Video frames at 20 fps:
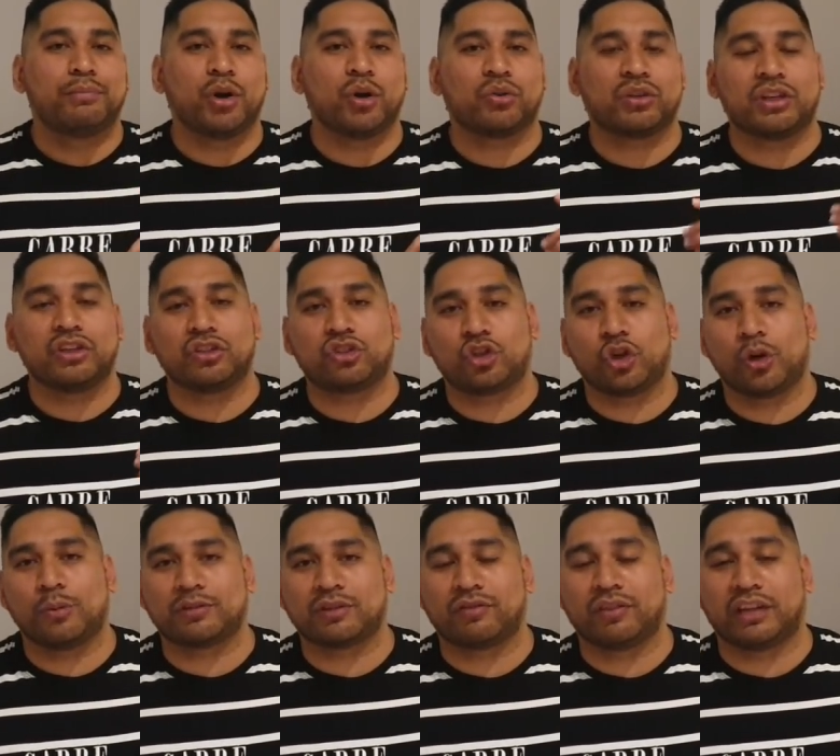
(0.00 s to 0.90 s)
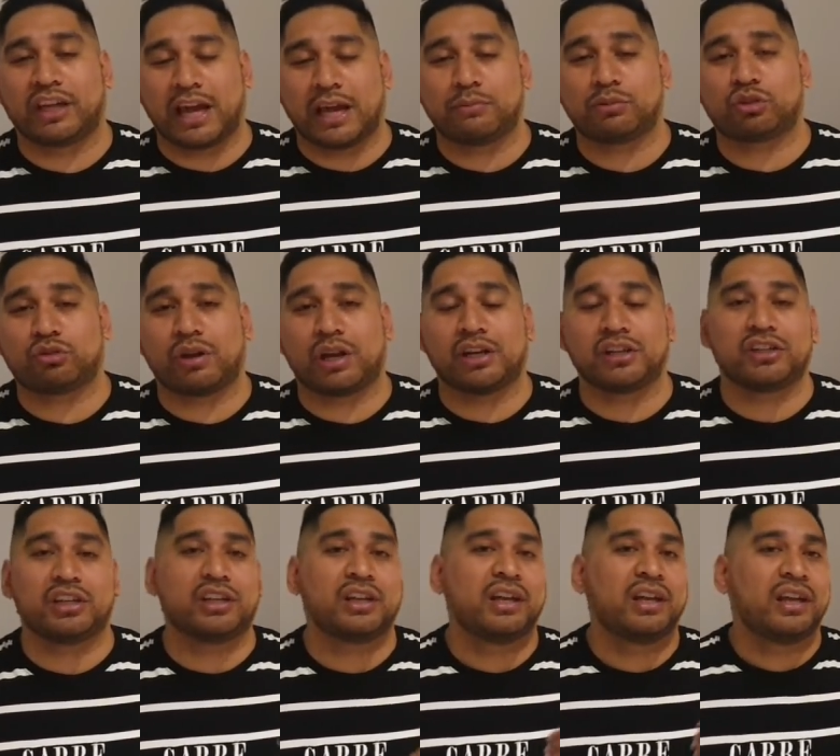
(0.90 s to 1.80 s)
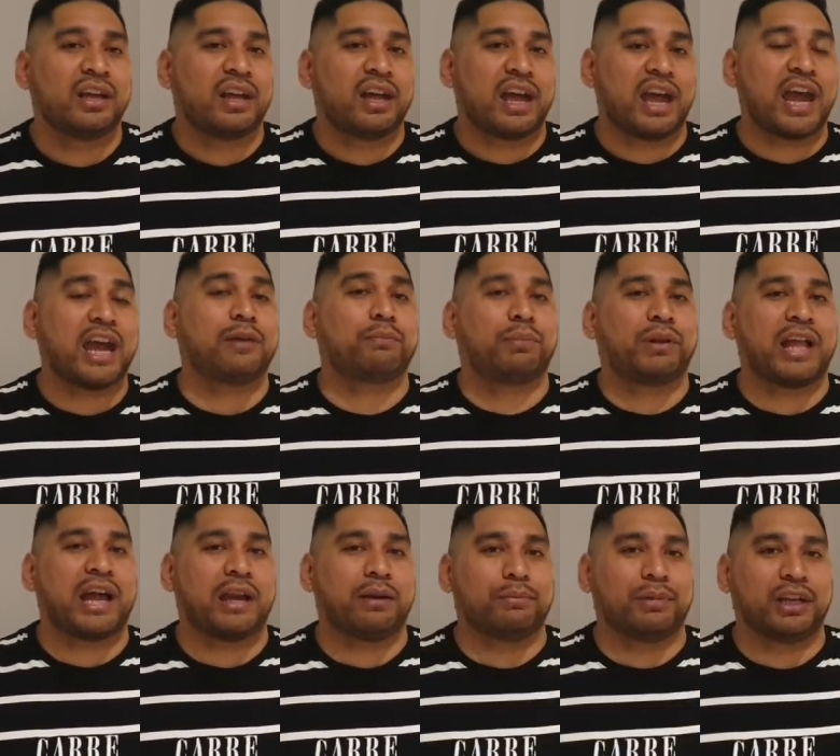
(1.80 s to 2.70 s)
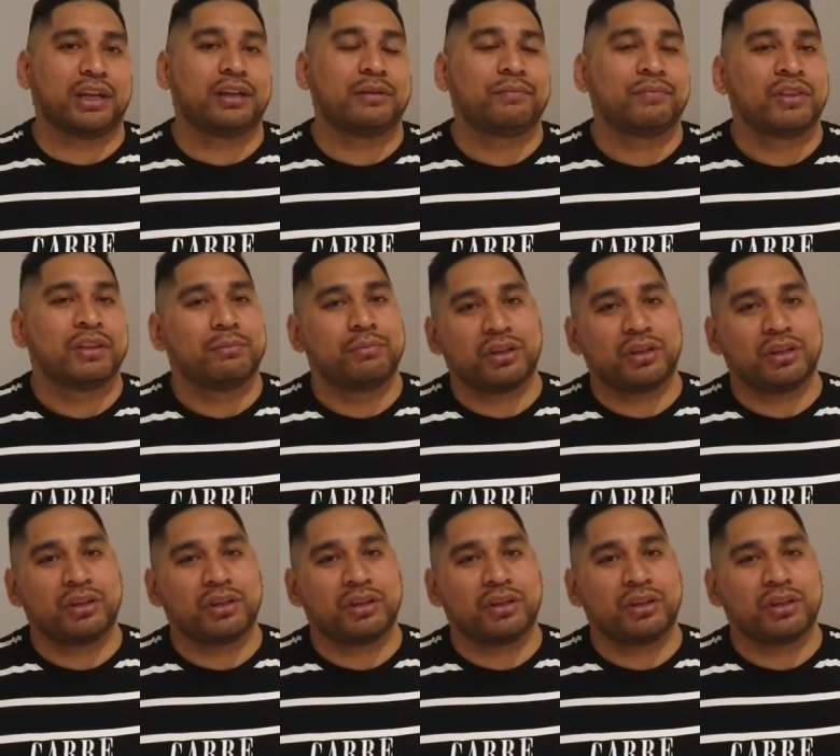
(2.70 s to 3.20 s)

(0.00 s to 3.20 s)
both in terms of the game strategy and plan B,